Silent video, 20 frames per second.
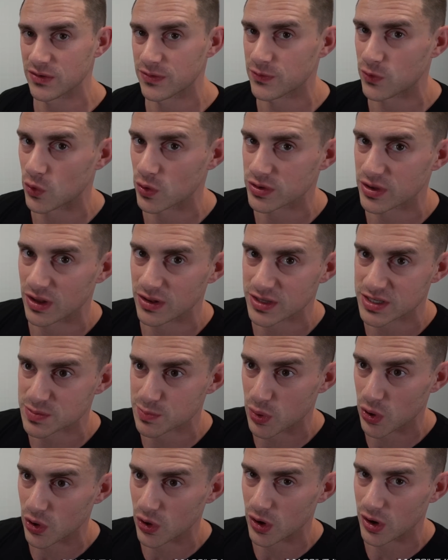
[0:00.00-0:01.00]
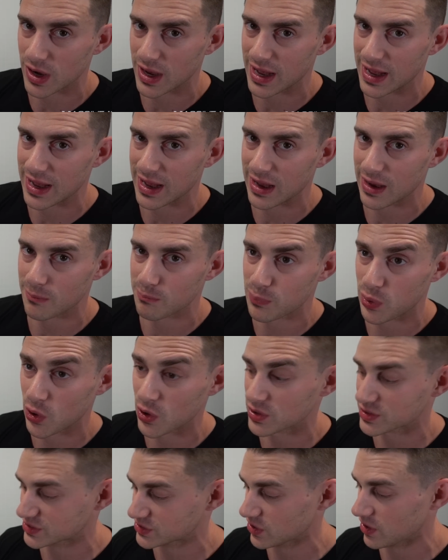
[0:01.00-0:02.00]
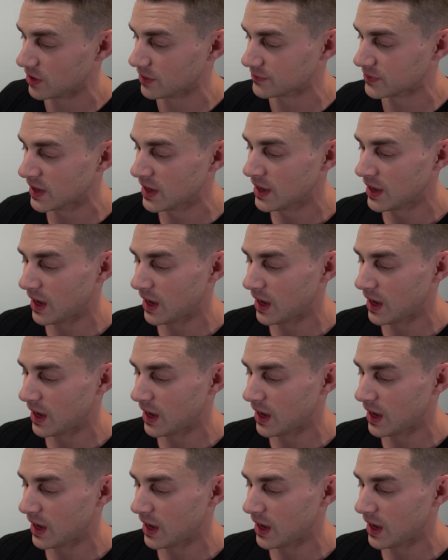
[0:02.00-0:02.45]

to $4 per serve.